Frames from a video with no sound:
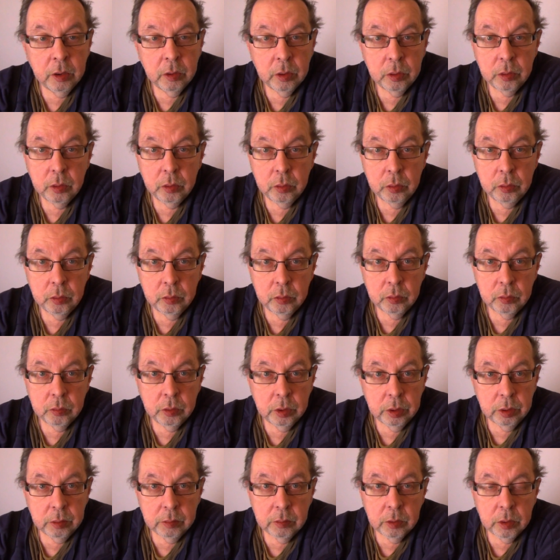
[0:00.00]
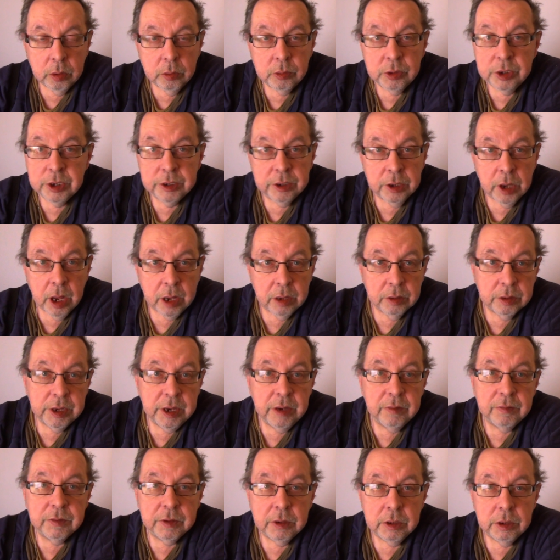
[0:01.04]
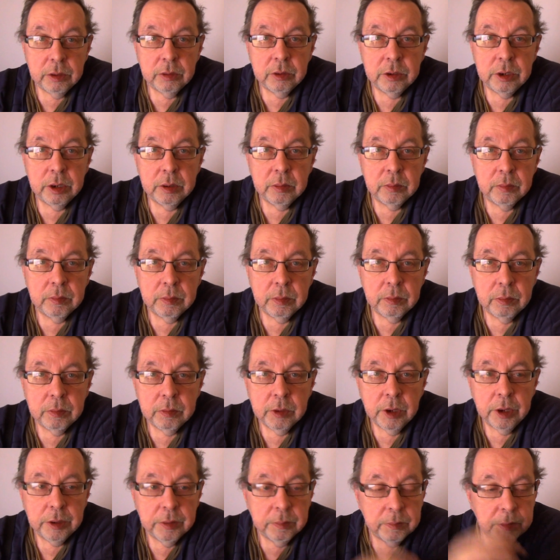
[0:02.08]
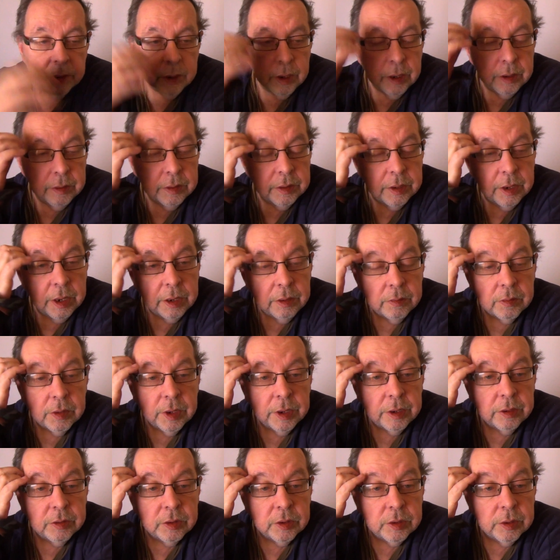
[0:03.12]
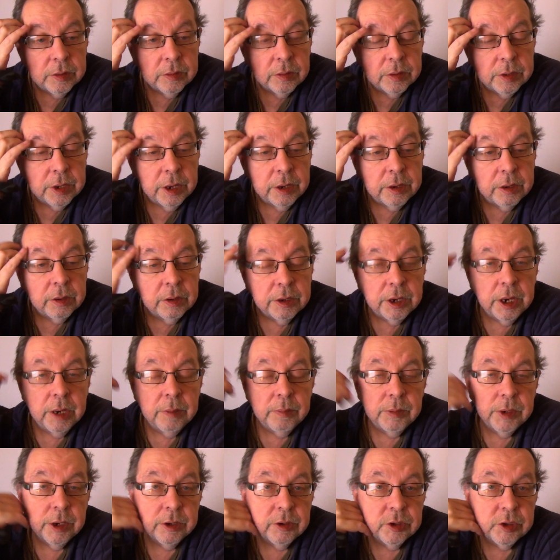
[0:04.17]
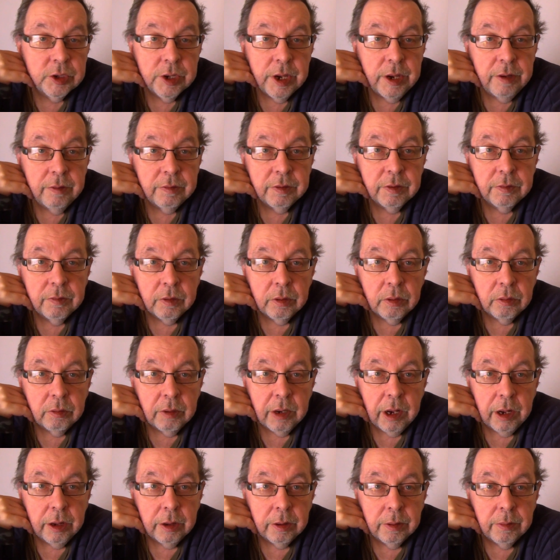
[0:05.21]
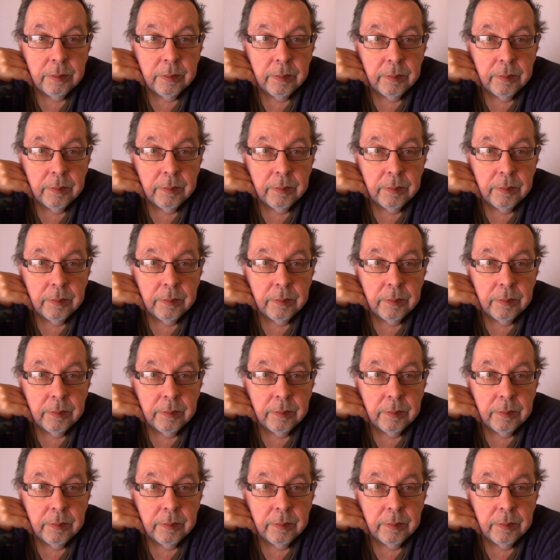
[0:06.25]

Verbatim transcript: who were who did not leave the Union, uh, and they they they could keep their slaves for a while.